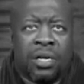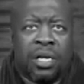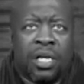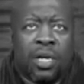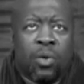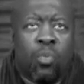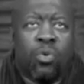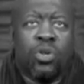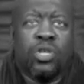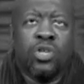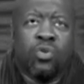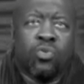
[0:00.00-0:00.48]

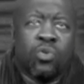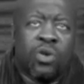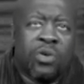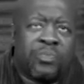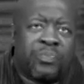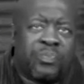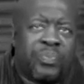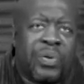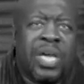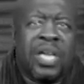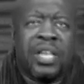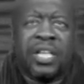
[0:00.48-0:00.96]
when you
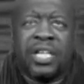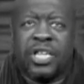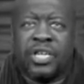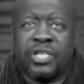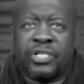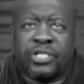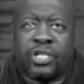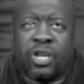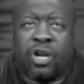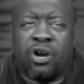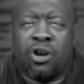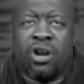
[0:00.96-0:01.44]
repent
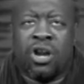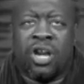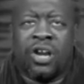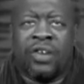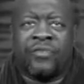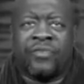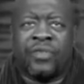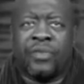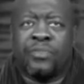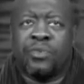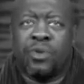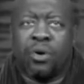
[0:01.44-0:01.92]
and turn
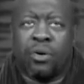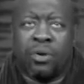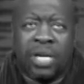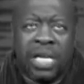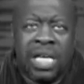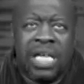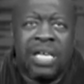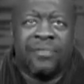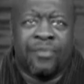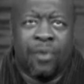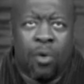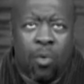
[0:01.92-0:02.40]
from your
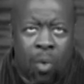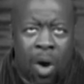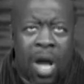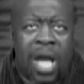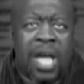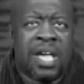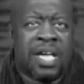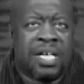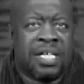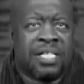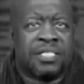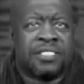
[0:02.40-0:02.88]
evil
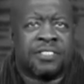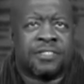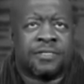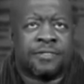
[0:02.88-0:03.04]
ways,